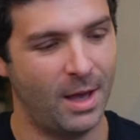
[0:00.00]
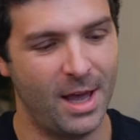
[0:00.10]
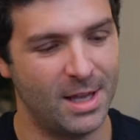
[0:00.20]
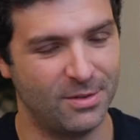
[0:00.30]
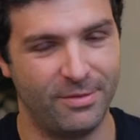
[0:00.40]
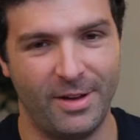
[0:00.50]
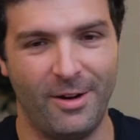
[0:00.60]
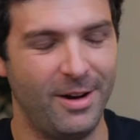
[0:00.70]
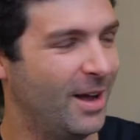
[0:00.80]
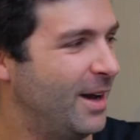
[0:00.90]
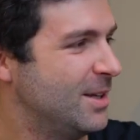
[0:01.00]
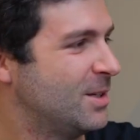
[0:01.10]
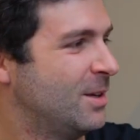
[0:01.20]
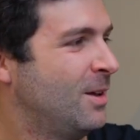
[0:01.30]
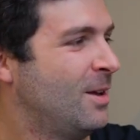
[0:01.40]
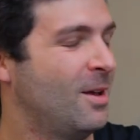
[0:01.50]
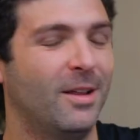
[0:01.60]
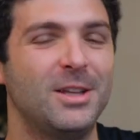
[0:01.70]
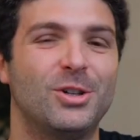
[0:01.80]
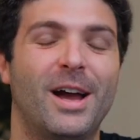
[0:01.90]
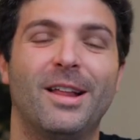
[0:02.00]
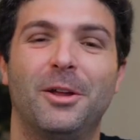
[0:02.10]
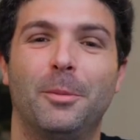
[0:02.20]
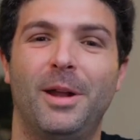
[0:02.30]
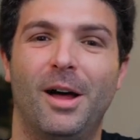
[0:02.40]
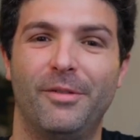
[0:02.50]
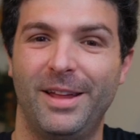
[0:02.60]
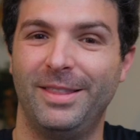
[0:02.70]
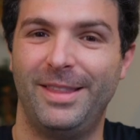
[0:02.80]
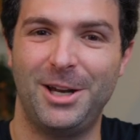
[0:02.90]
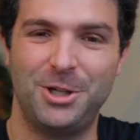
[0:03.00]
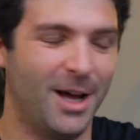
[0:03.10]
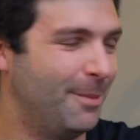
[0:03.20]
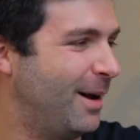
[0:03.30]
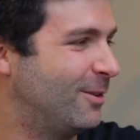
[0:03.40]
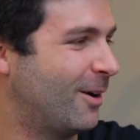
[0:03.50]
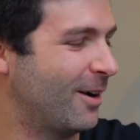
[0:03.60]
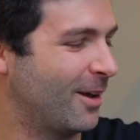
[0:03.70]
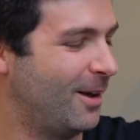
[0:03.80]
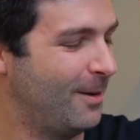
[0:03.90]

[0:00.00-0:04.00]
It's very nice. Let's try a little bit of Endecha by Tárrega.